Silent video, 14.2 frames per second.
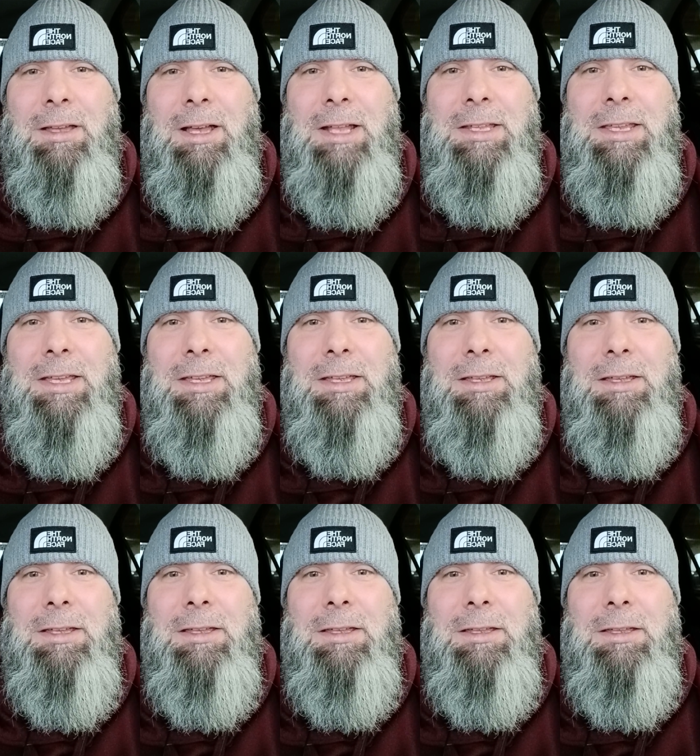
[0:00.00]
And yet,
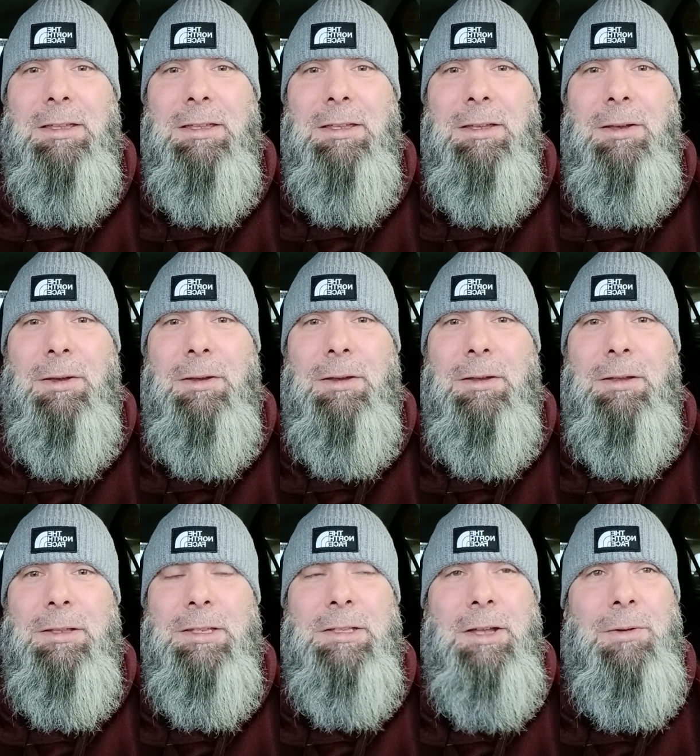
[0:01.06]

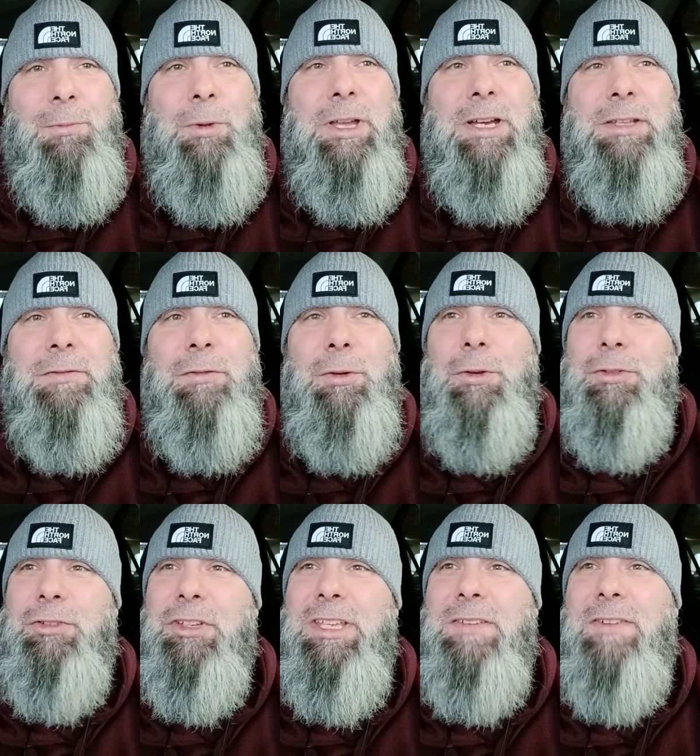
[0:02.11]
you know, we are the
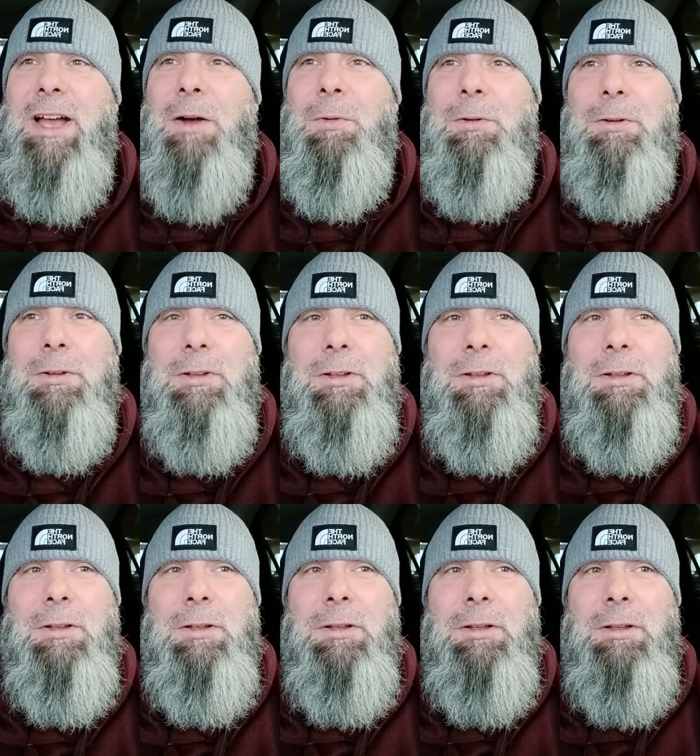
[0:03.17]
first to give out
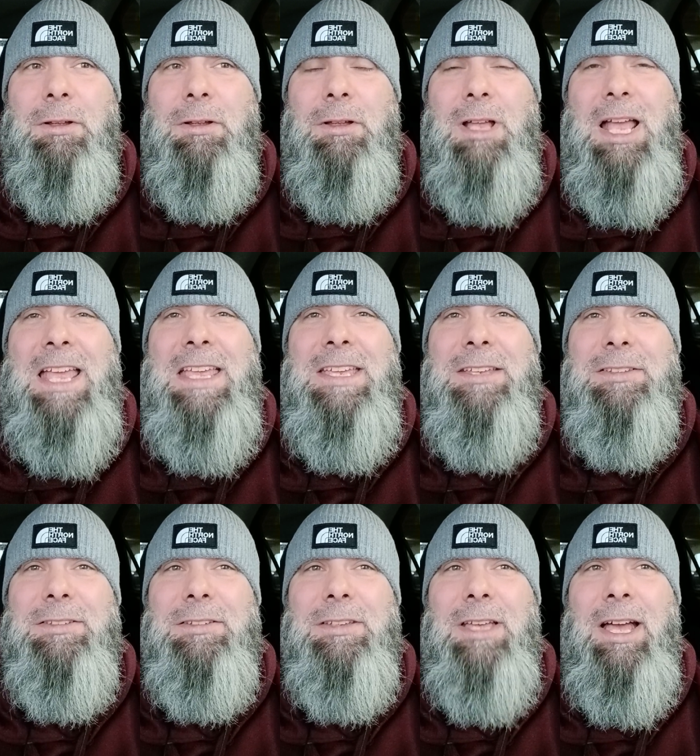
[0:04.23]
aid
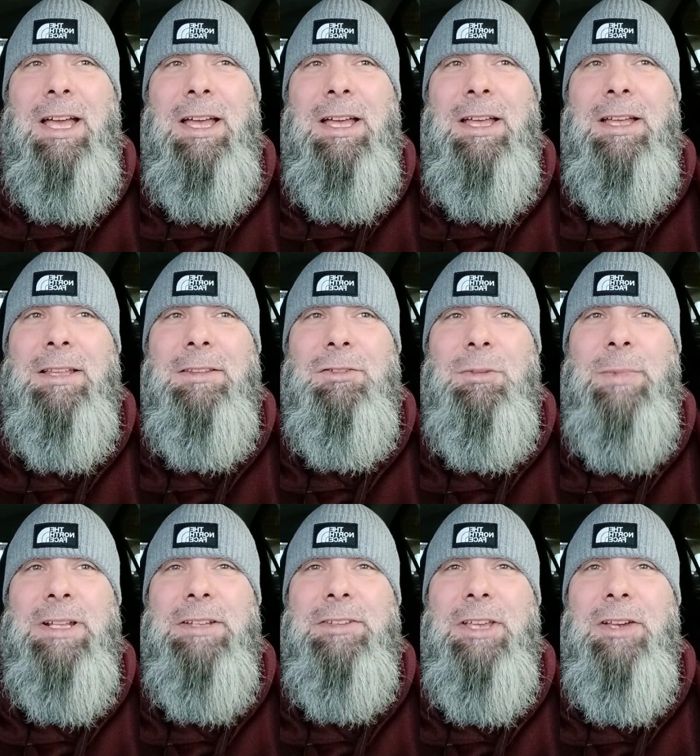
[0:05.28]
and
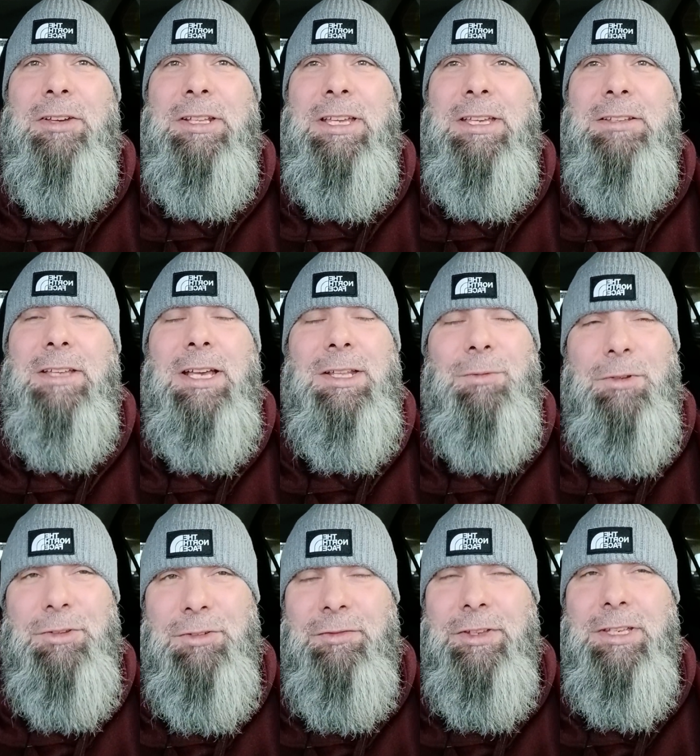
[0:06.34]
humanitarian aid. And I want
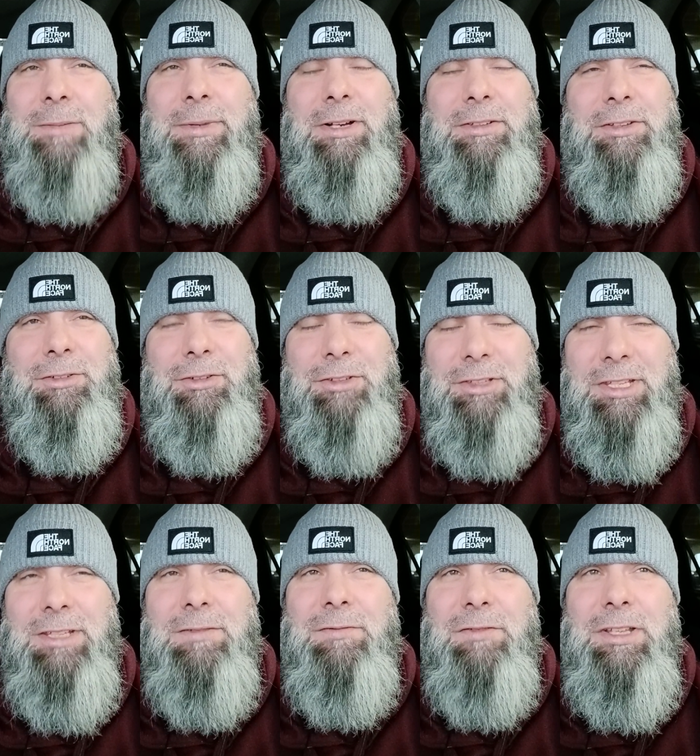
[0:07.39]
you to think about this because I
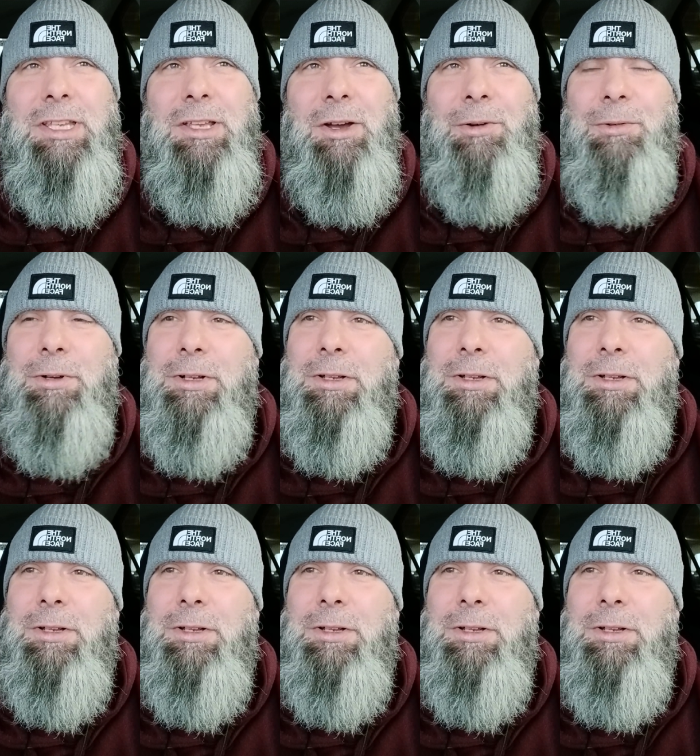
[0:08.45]
did a video